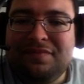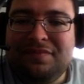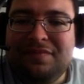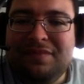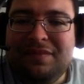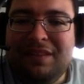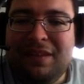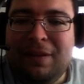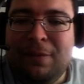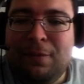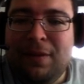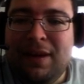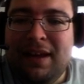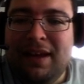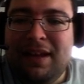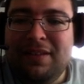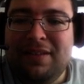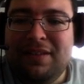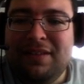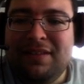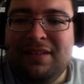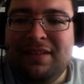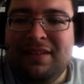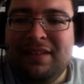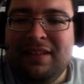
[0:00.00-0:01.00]
Well,
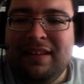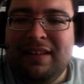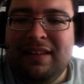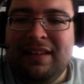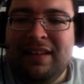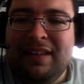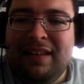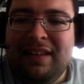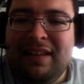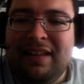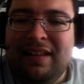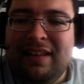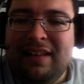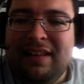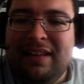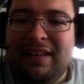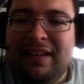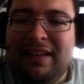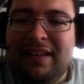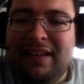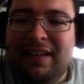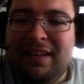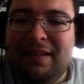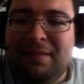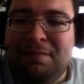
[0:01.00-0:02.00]

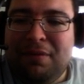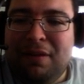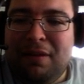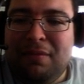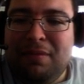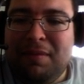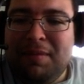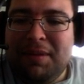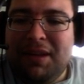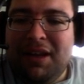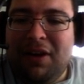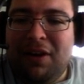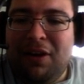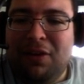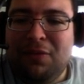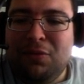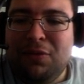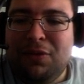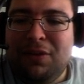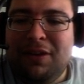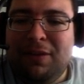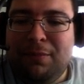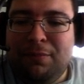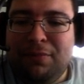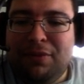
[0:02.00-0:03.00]
probably hard work
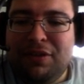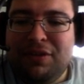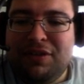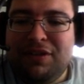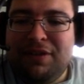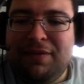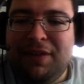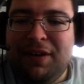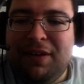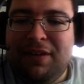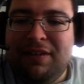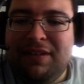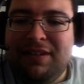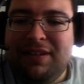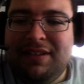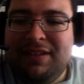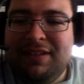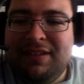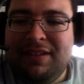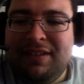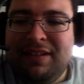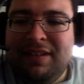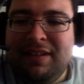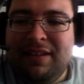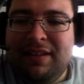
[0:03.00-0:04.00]
and perseverance.
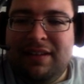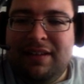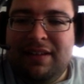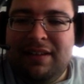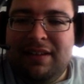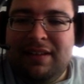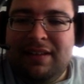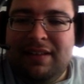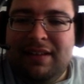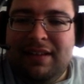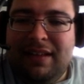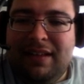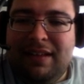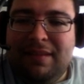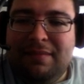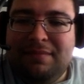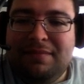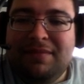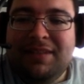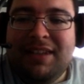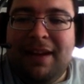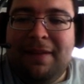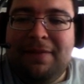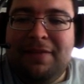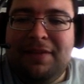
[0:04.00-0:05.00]

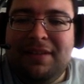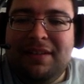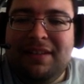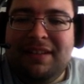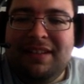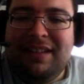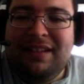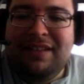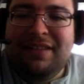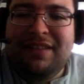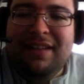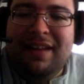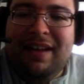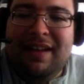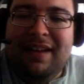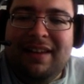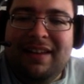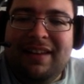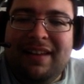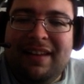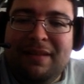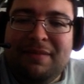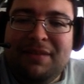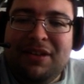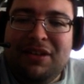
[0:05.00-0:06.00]
Definitely luck.
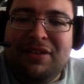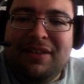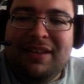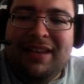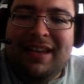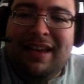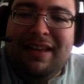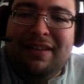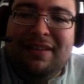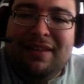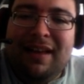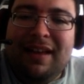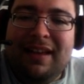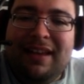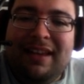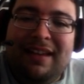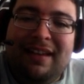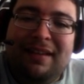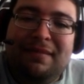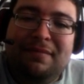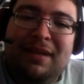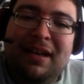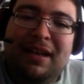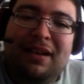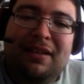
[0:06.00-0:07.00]
I mean, you can get lucky and
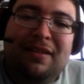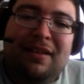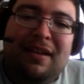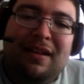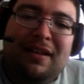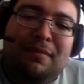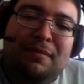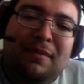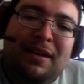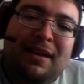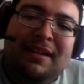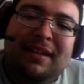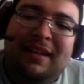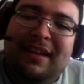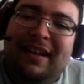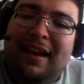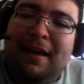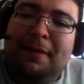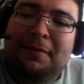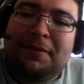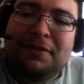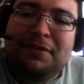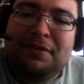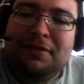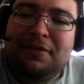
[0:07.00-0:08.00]
make a lot of money.
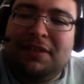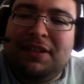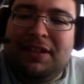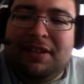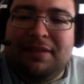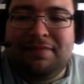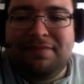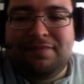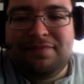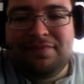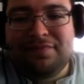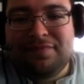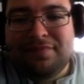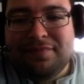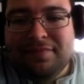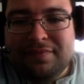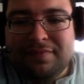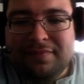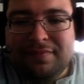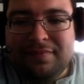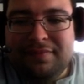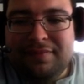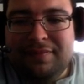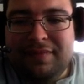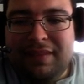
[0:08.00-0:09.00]
Absolutely.
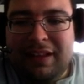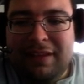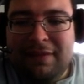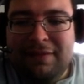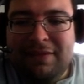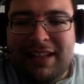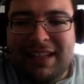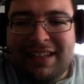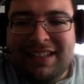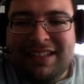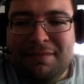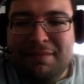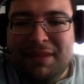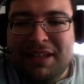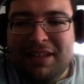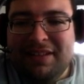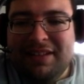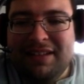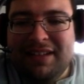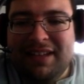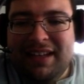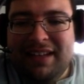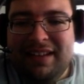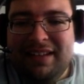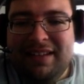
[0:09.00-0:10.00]

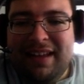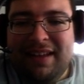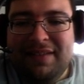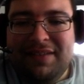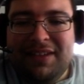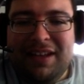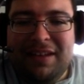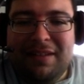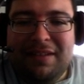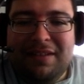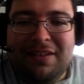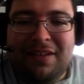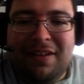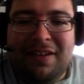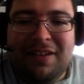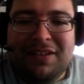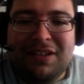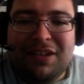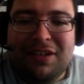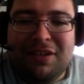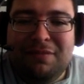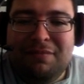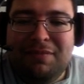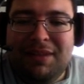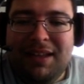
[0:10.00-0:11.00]
Flexibility, having a
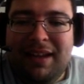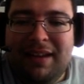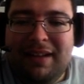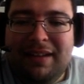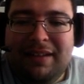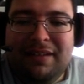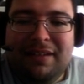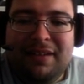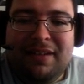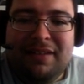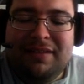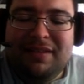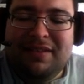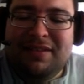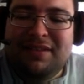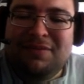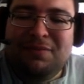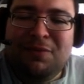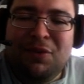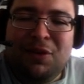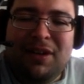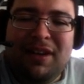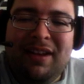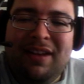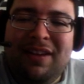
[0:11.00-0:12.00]
long-term plan. Just
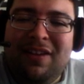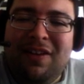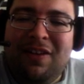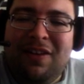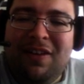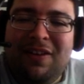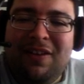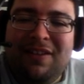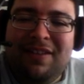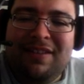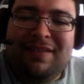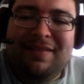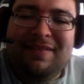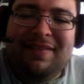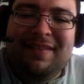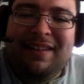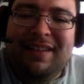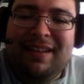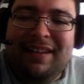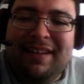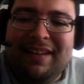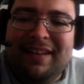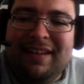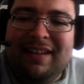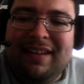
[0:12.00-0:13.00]
working hard.
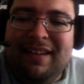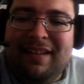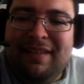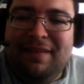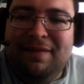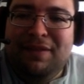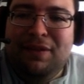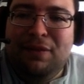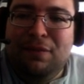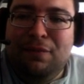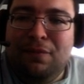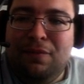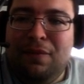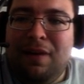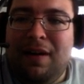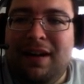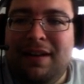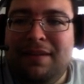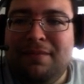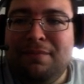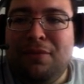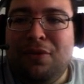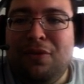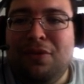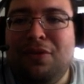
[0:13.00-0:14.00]
If you want
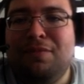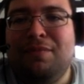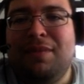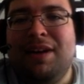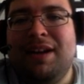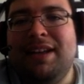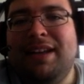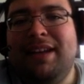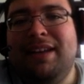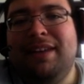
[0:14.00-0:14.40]
more money,